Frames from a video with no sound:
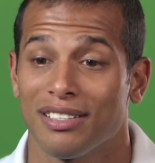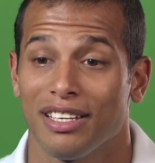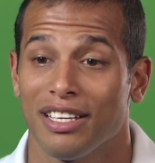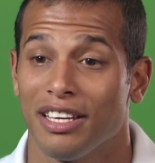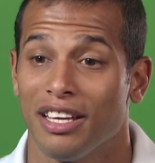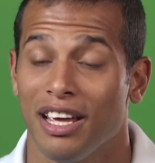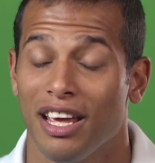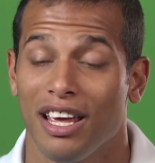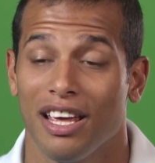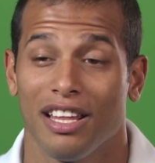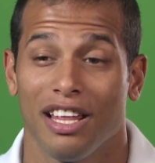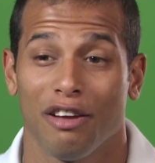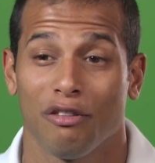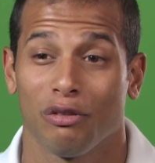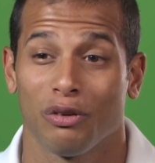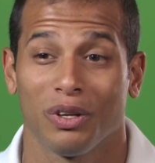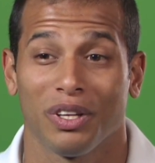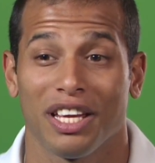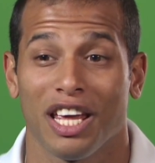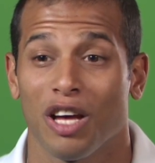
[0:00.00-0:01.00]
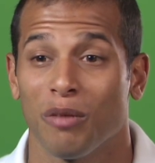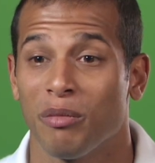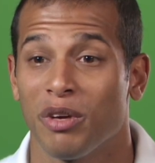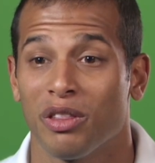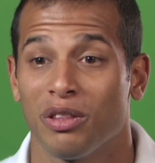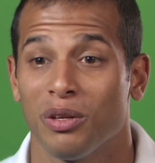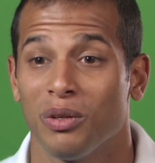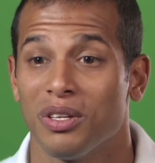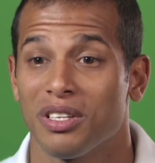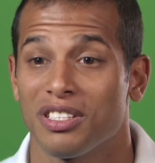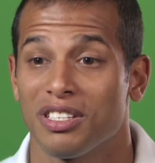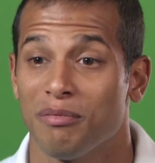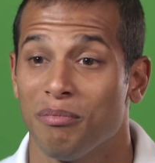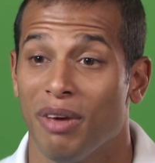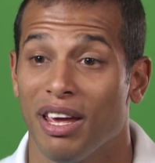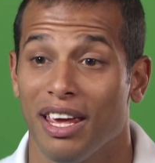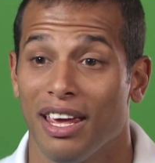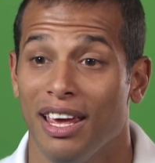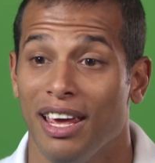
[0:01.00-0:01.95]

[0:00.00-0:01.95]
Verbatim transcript: They they've really helped me through this, and